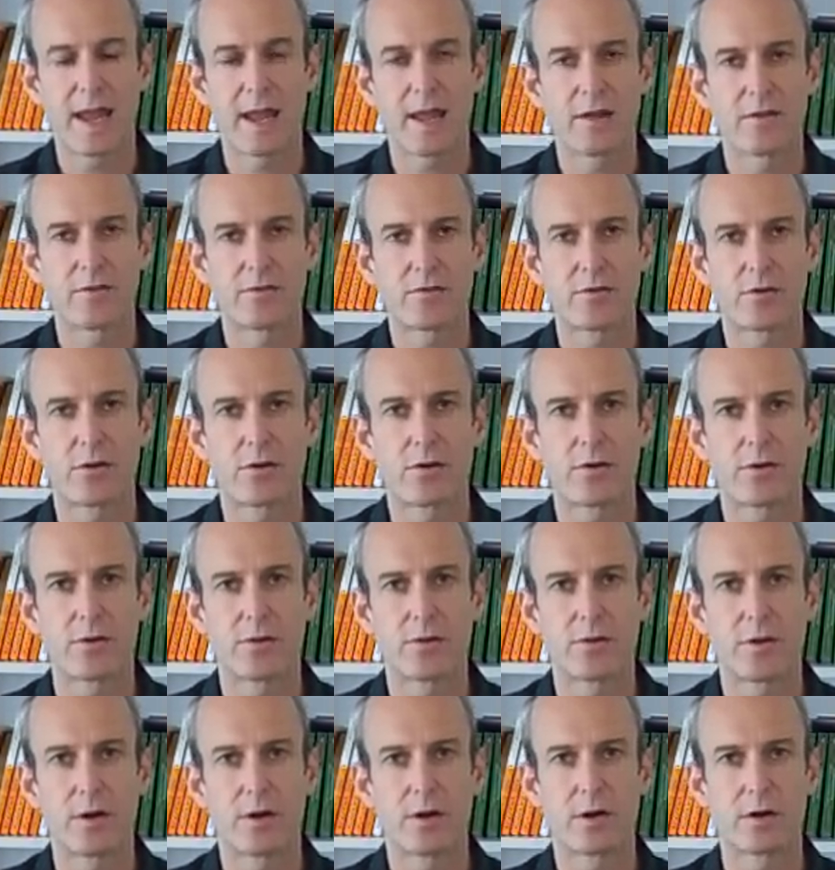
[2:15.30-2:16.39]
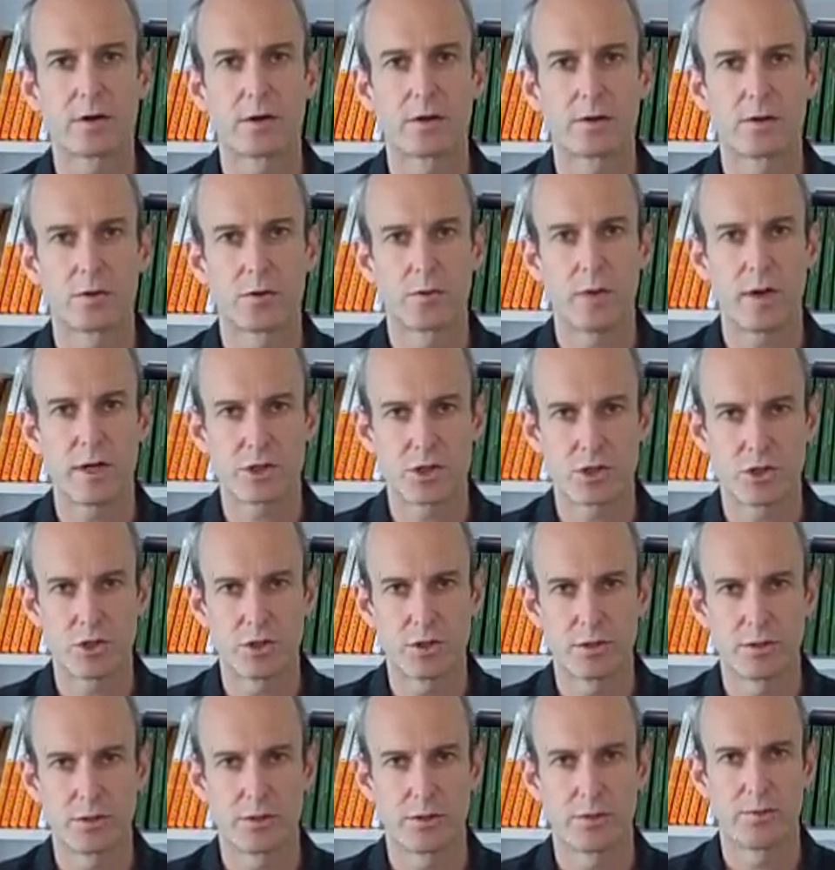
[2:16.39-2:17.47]
answer the
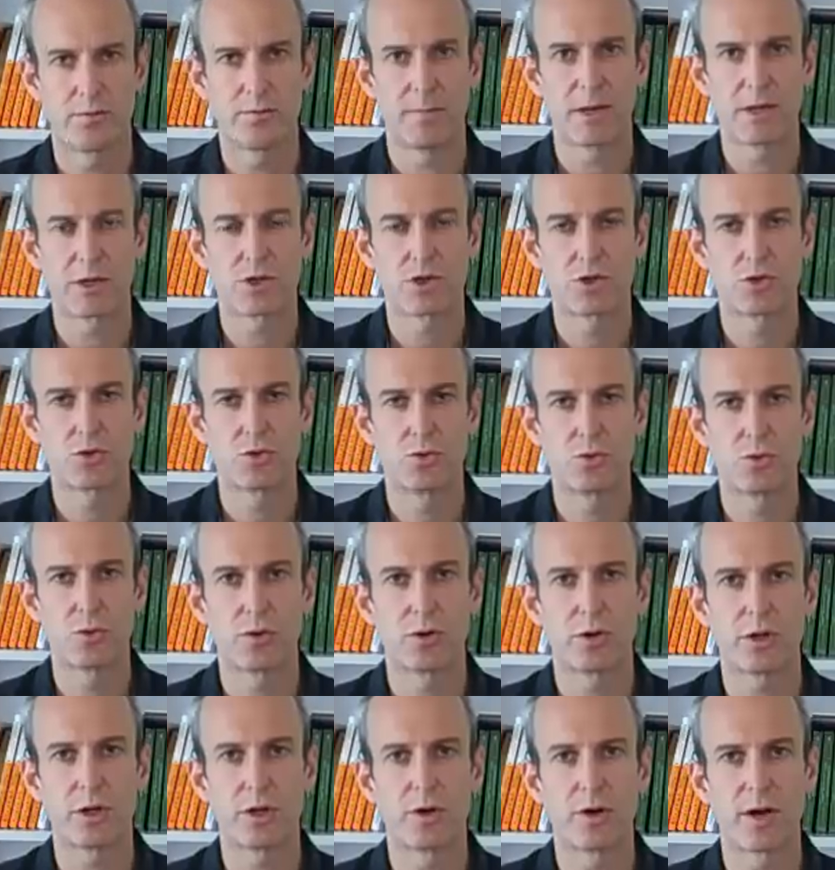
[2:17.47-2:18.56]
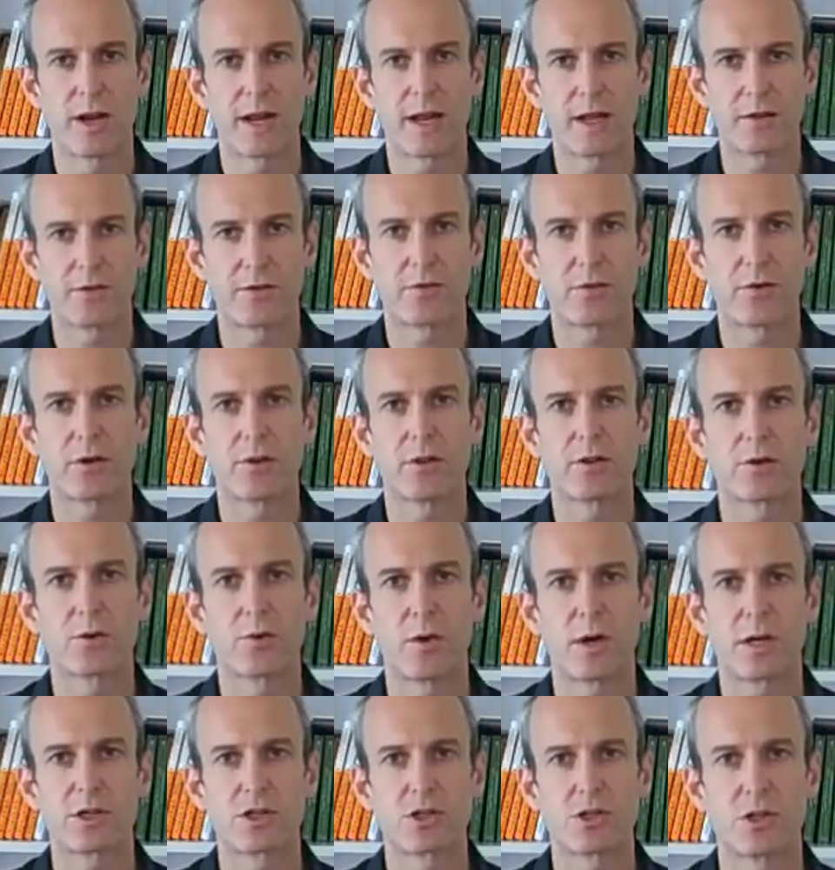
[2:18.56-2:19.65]
question. Make sure you're answering the
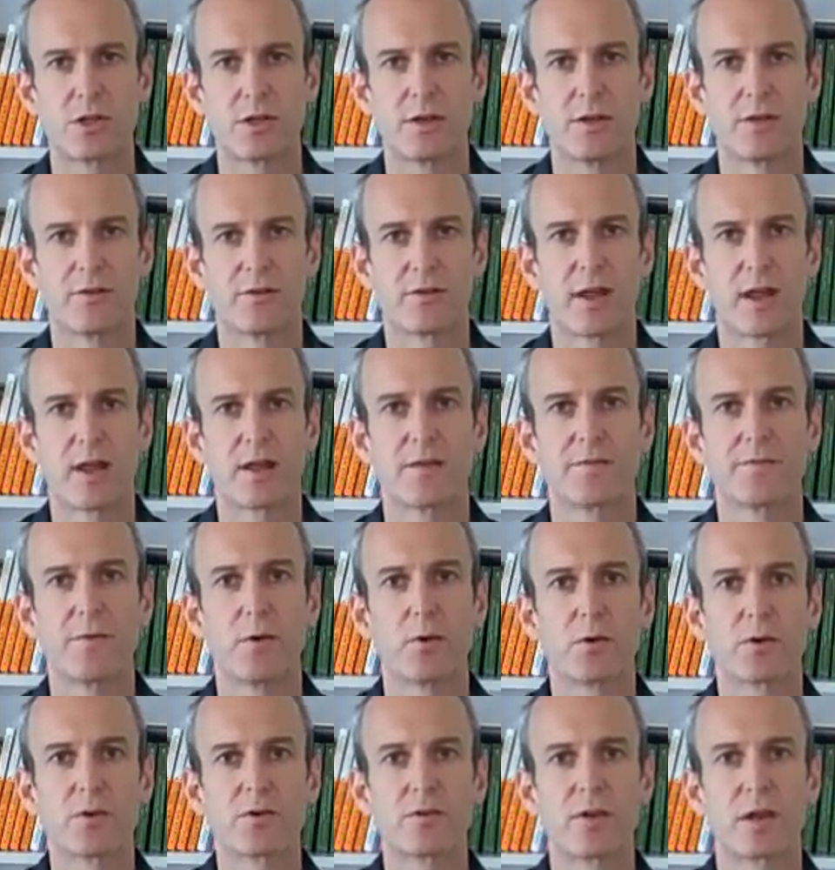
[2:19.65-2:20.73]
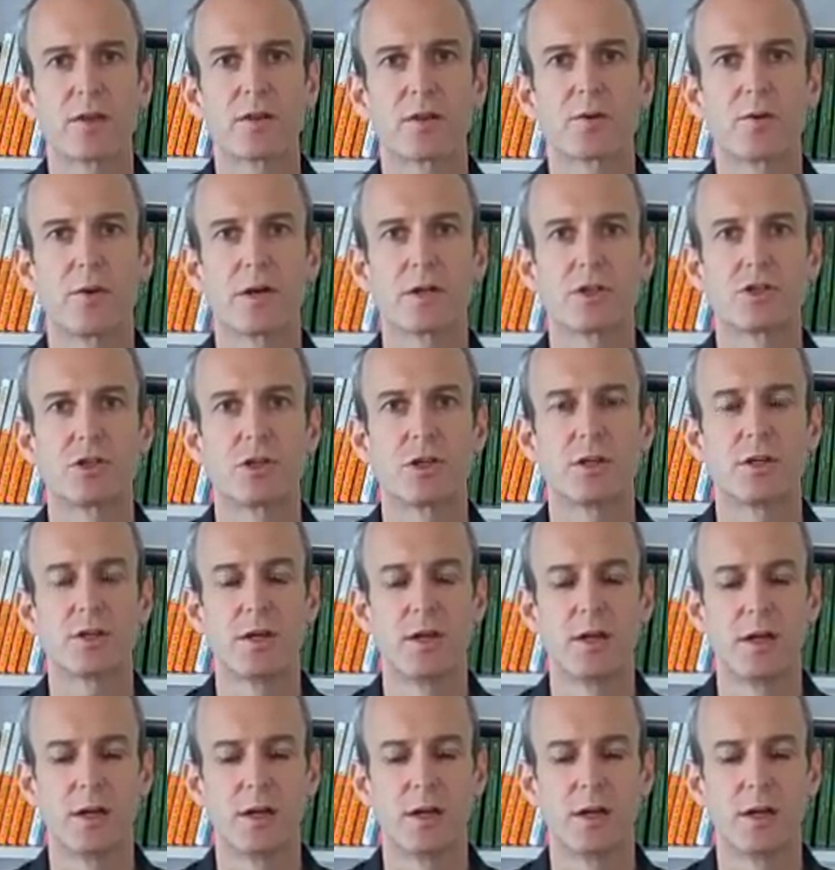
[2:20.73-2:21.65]
question and staying focused on the question.